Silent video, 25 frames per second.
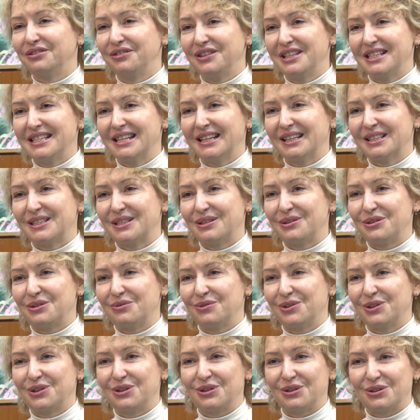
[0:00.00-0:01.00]
Physics,
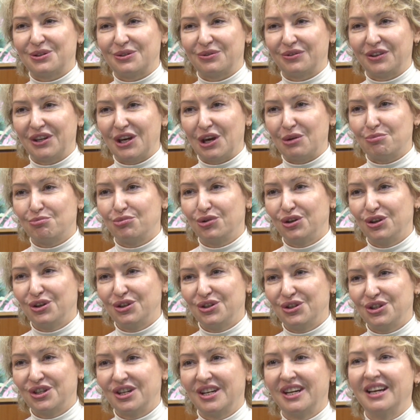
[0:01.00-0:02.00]
University of
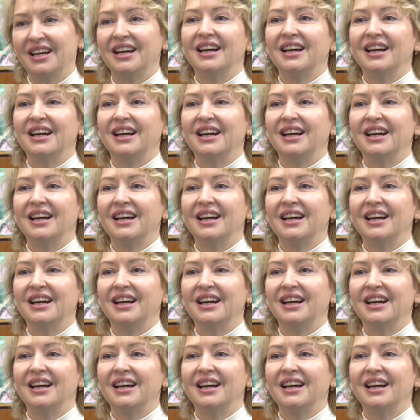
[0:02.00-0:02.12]
Cambridge.